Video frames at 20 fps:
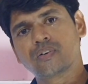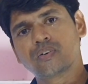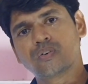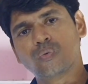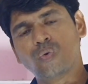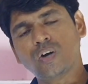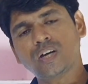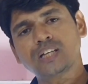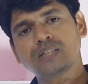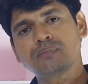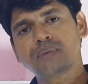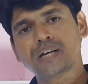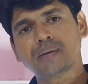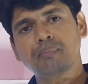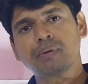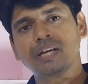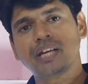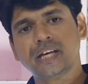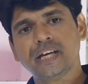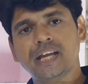what is meant
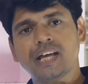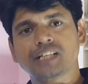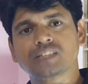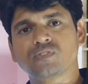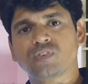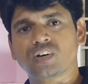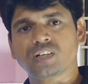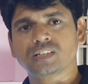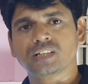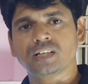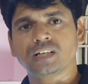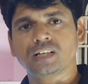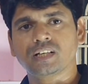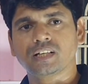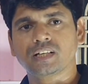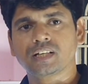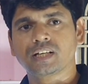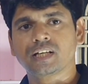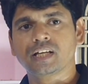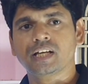by index fossil?
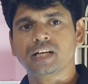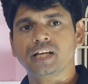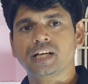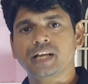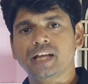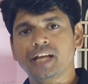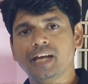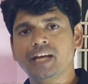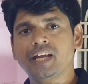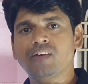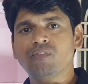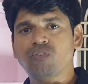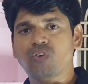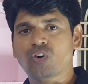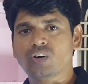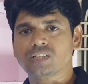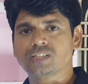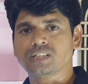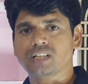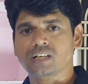Any
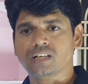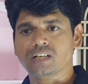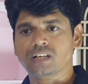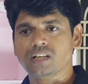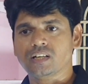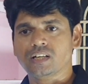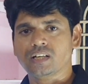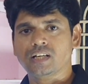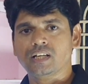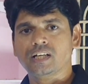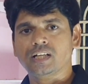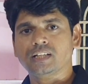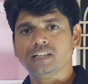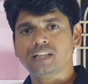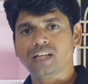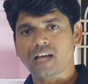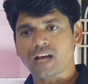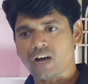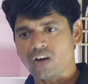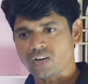fossil,
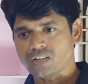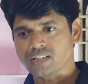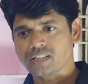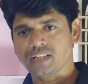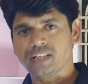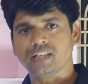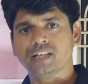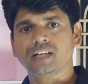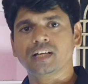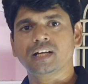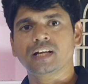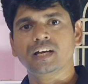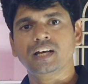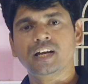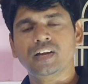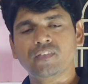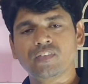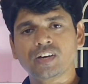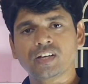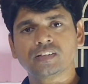they are the
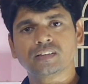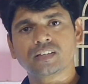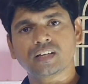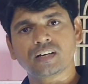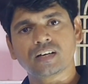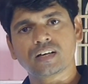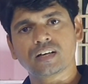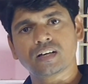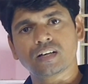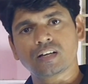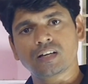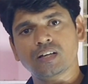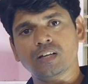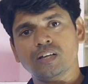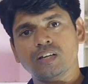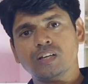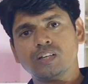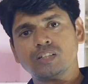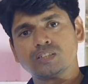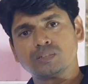lived in the
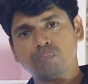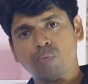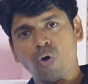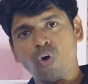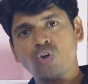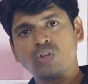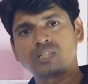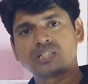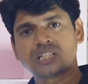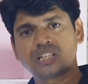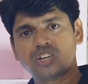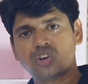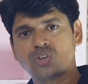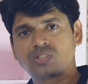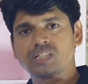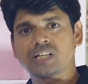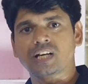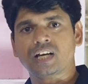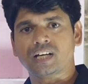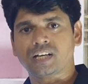small
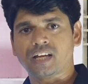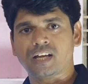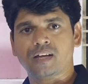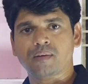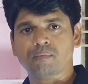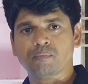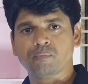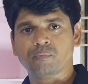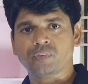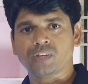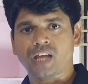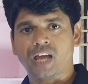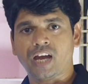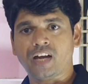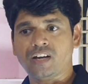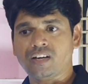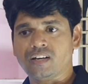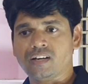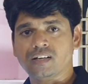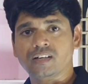geological time
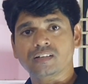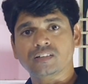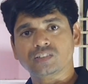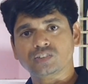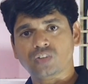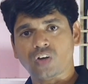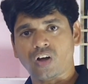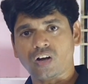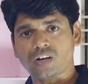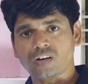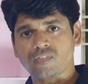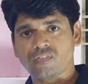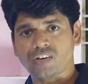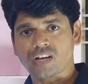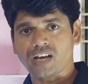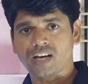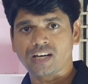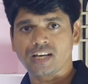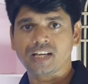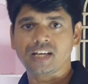and
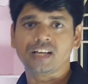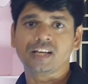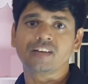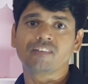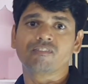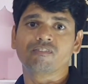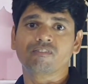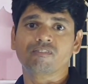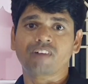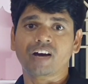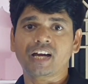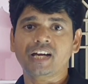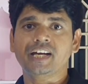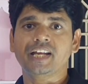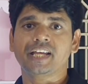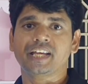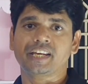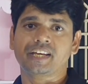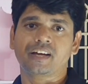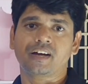geographically wide
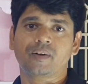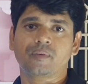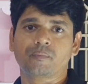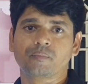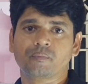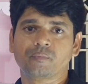area.